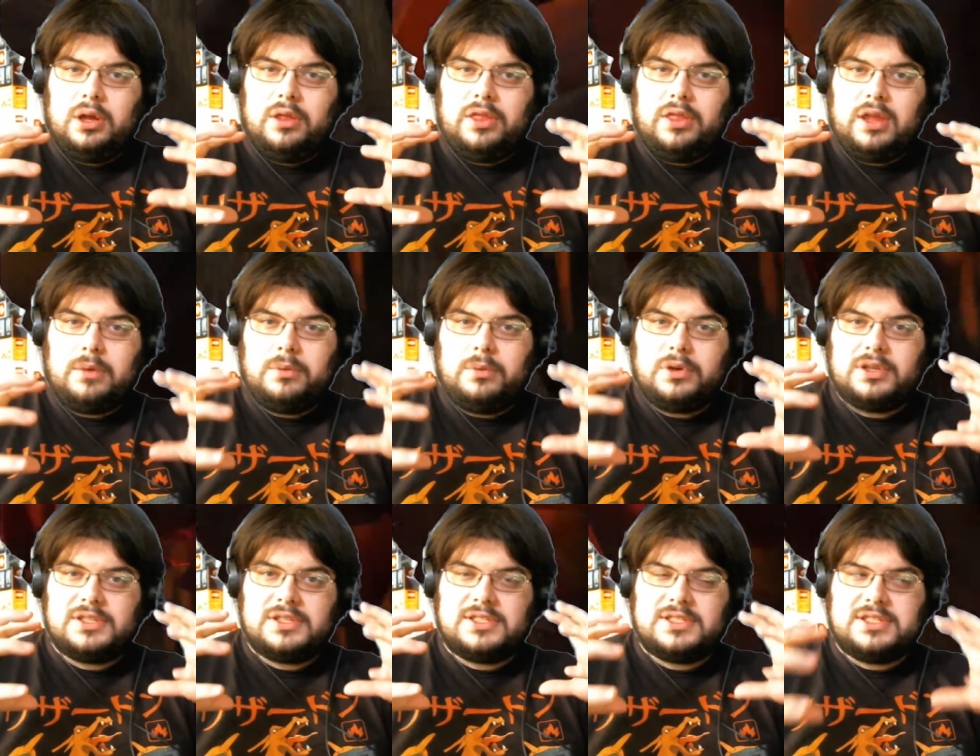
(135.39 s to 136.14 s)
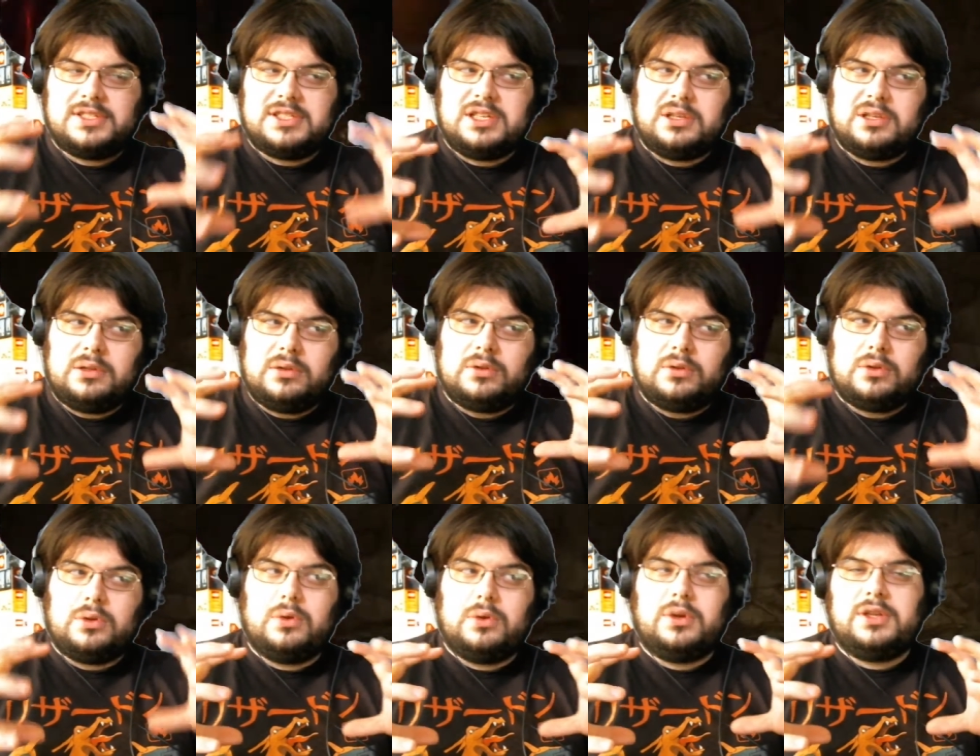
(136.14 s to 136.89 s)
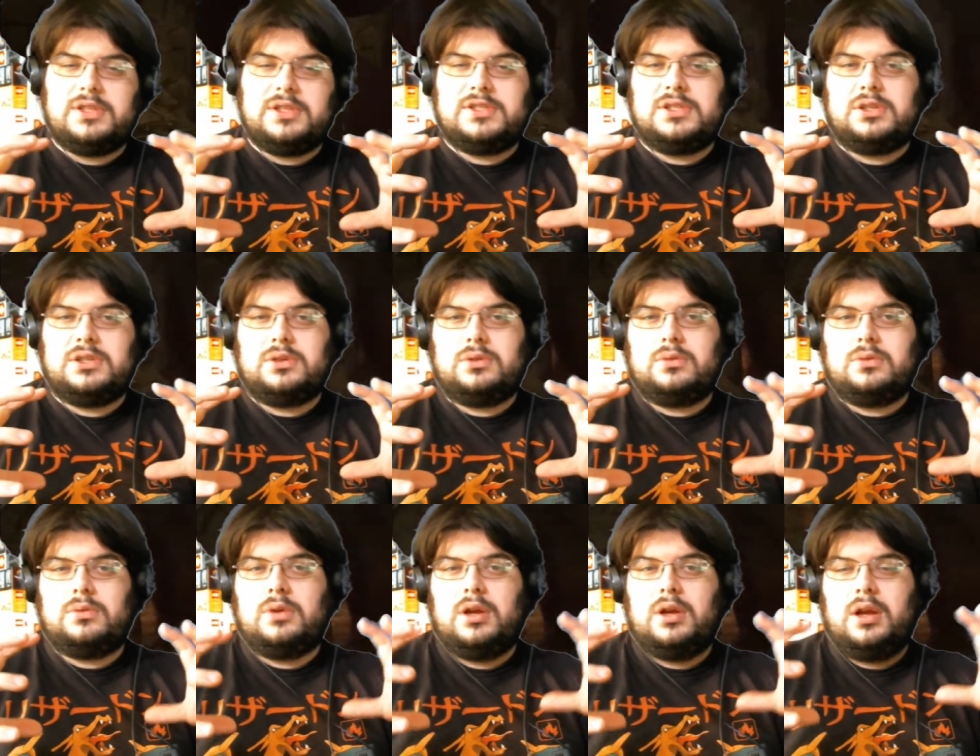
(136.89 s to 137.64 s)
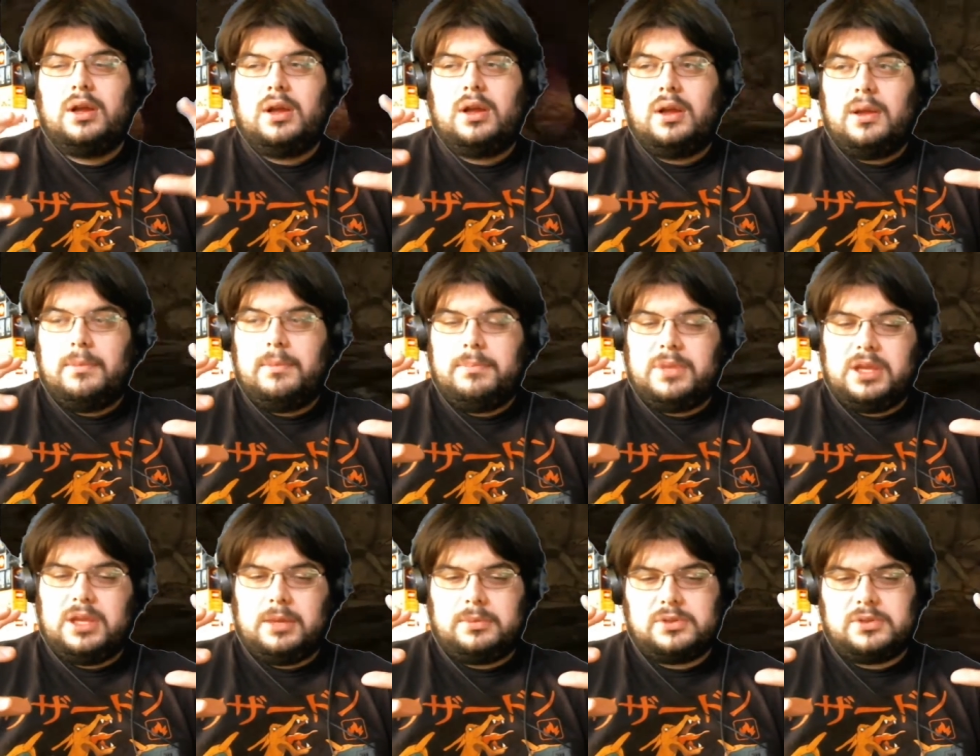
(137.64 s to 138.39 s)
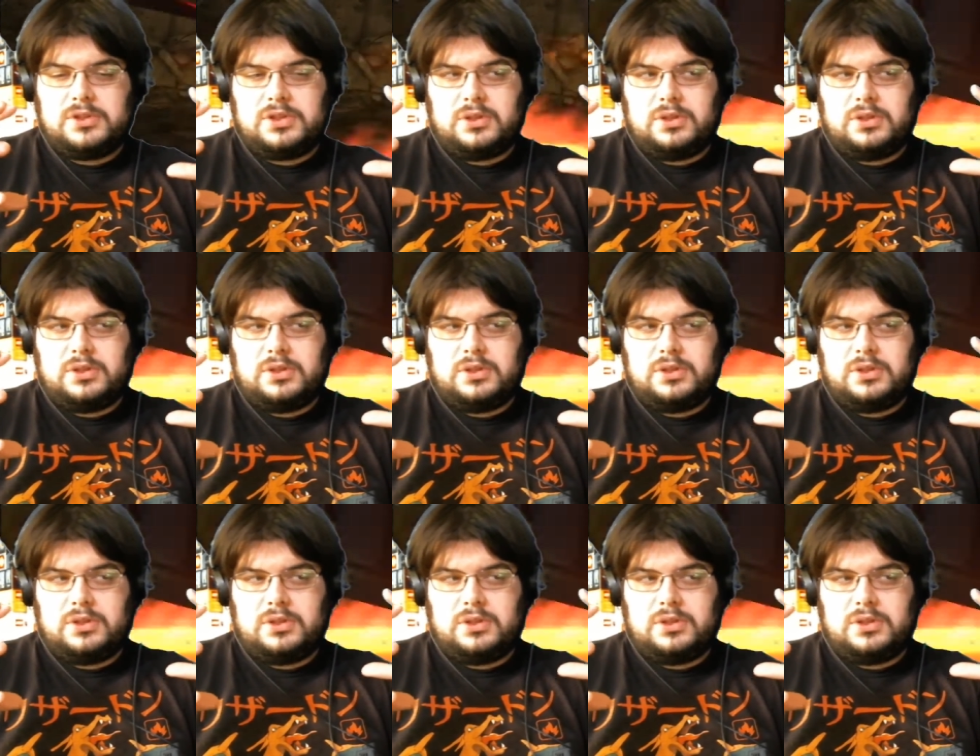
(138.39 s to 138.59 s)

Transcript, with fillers: that we're still going to be able to